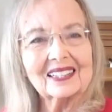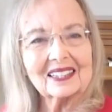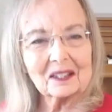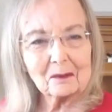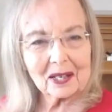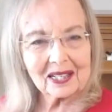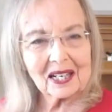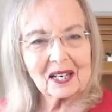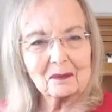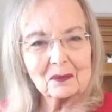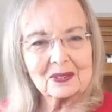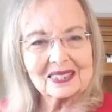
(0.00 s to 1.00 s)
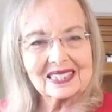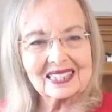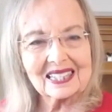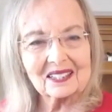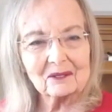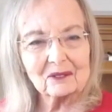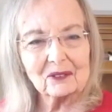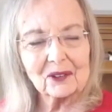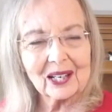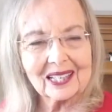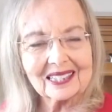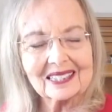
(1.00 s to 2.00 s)
Come on up and sit in
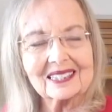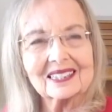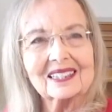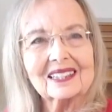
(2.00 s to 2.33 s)
front.